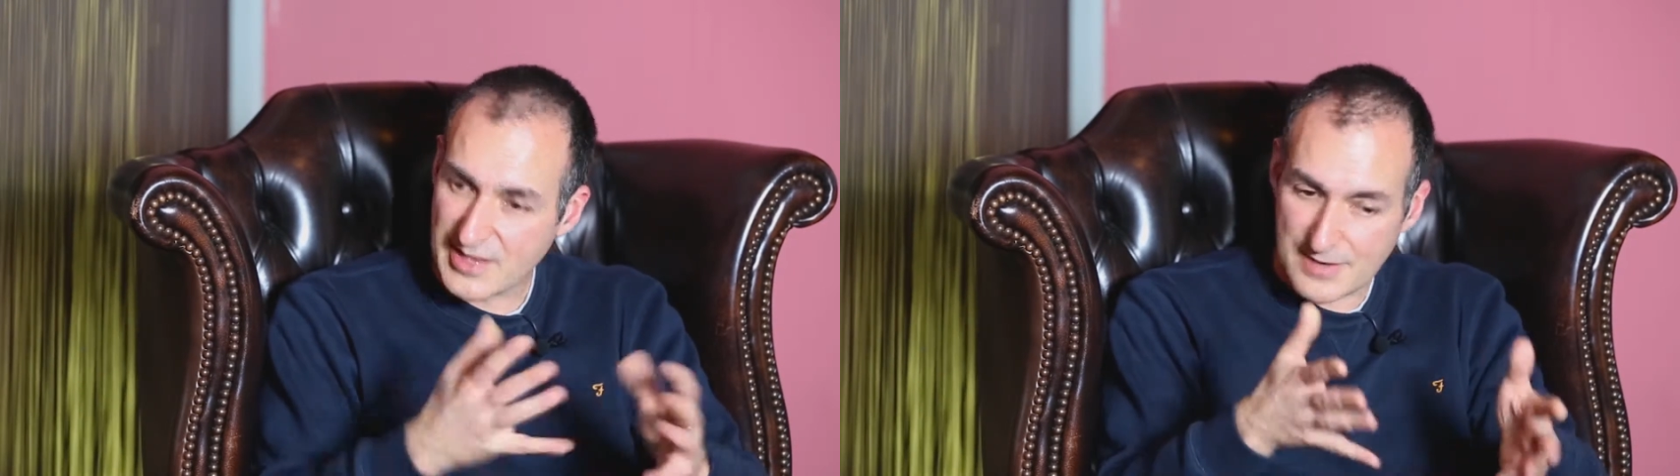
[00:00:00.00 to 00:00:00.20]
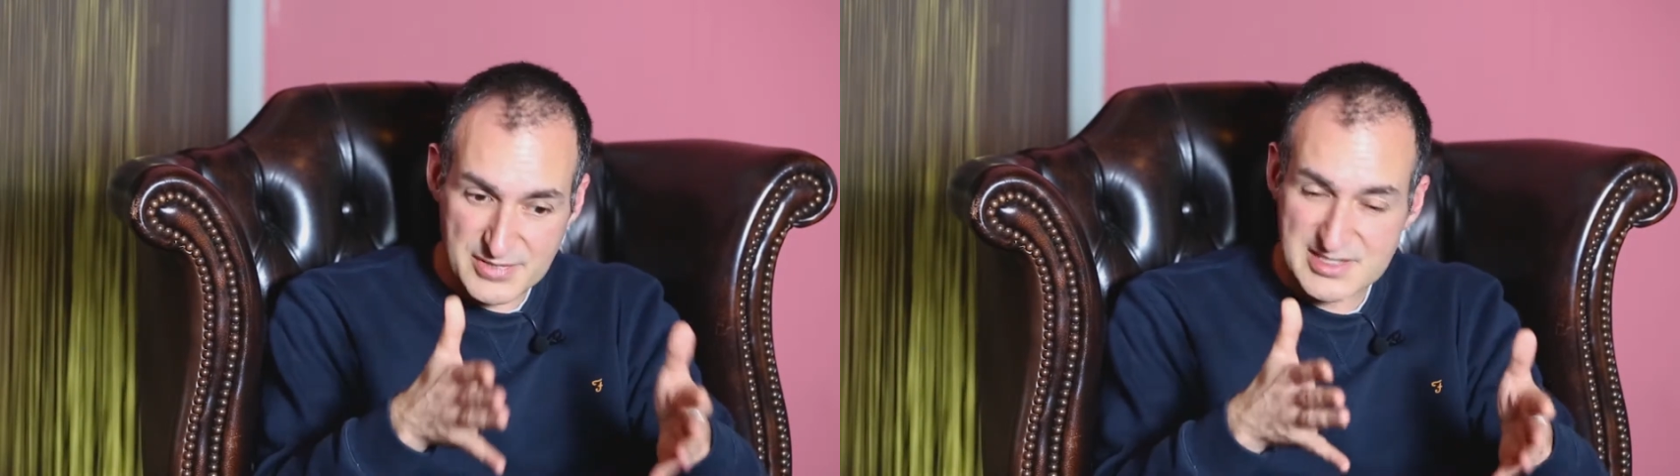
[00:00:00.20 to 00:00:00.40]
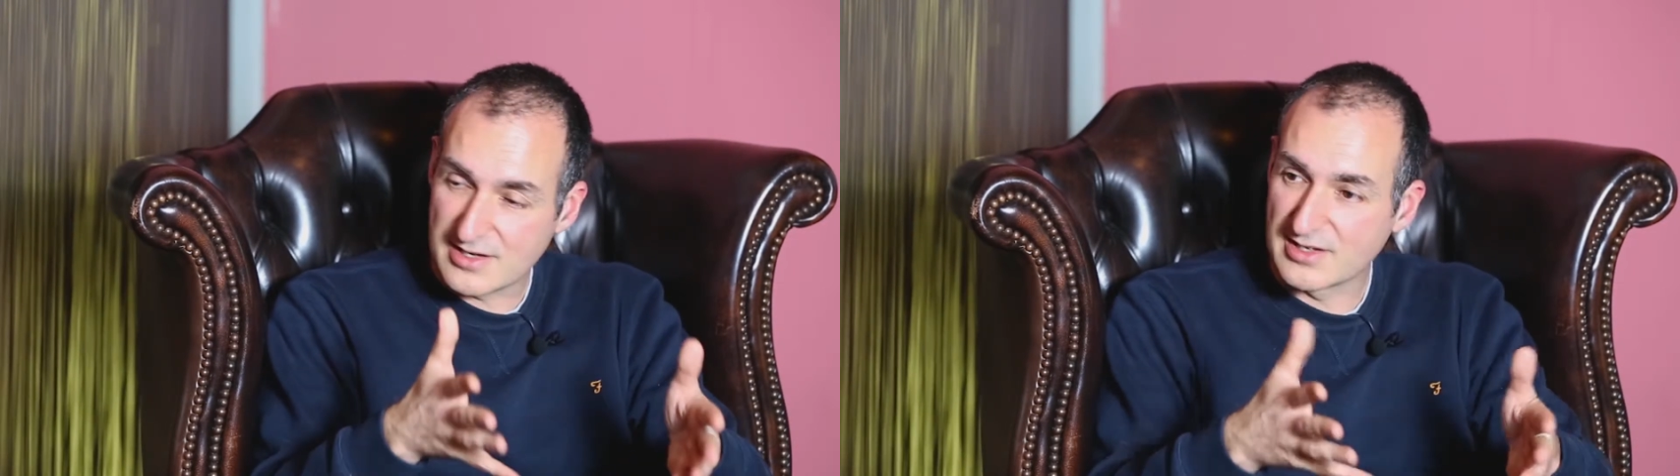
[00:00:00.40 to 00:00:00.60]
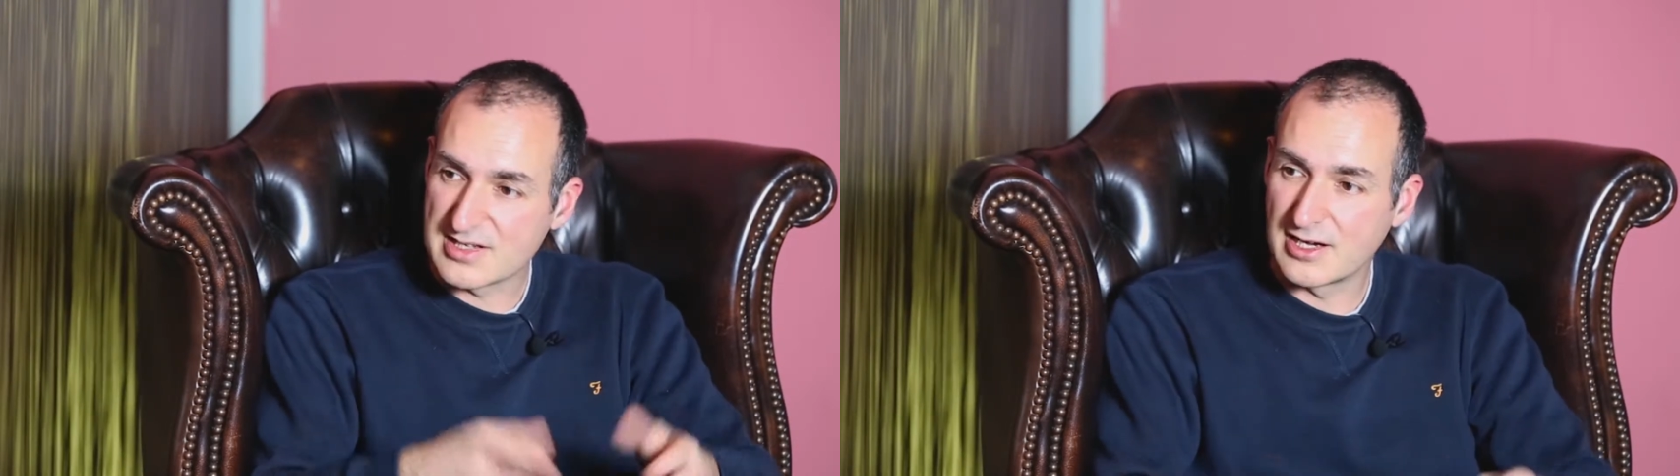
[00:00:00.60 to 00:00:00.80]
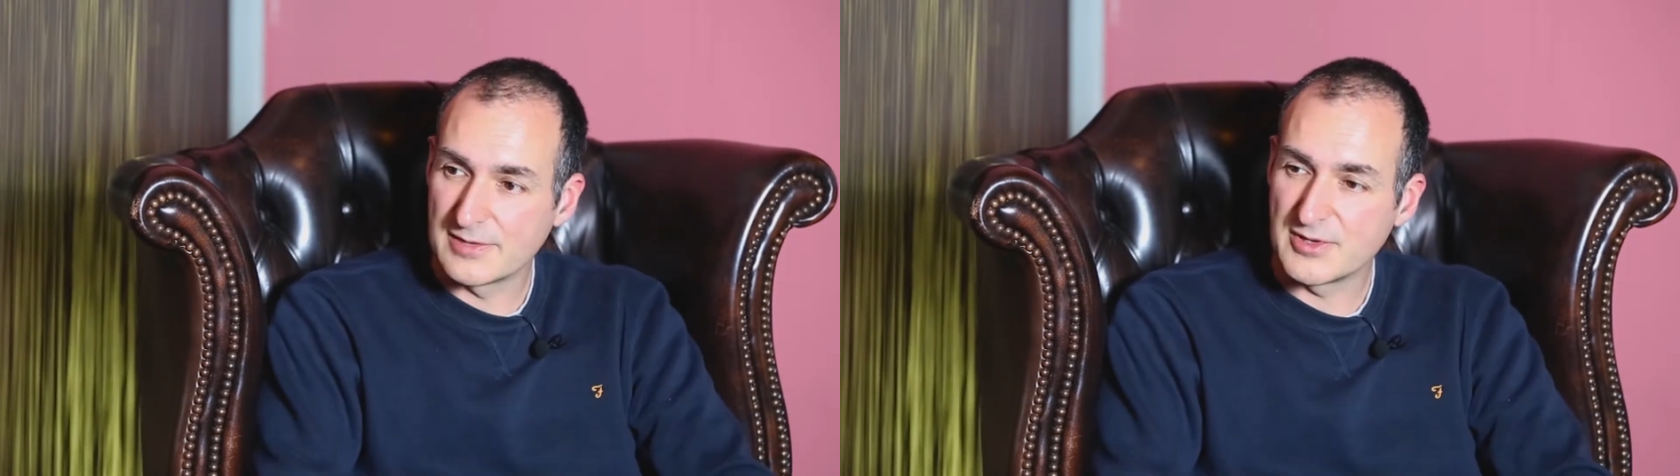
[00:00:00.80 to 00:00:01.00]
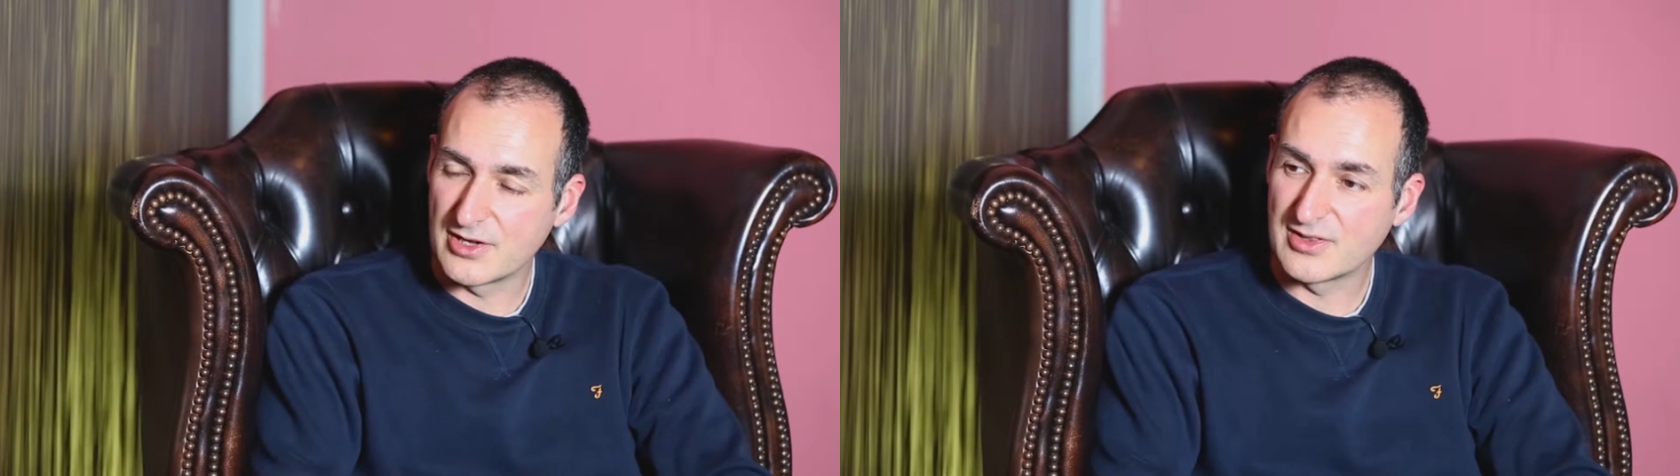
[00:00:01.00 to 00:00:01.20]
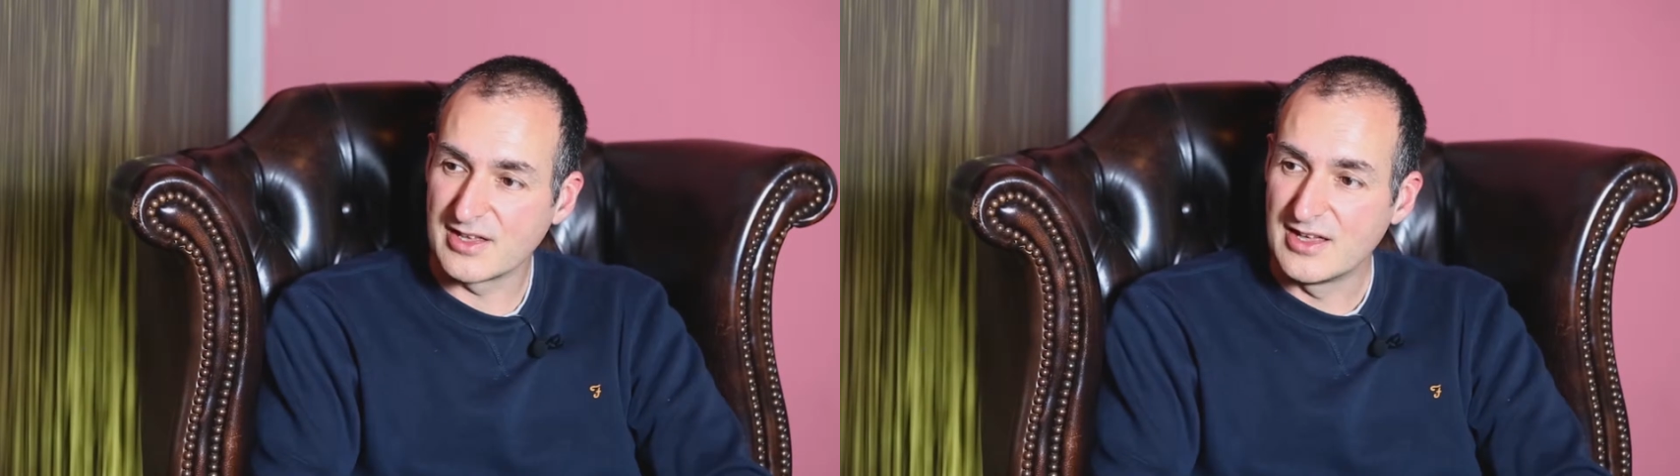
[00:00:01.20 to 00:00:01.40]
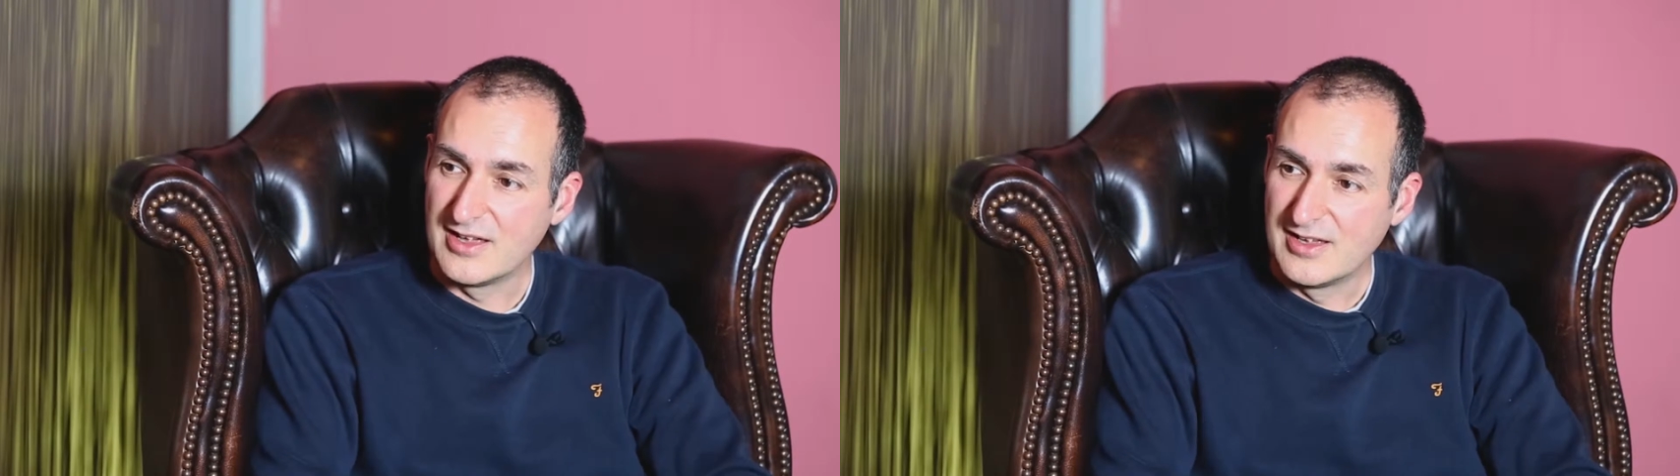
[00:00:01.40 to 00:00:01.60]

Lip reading: that particular time. You know, they,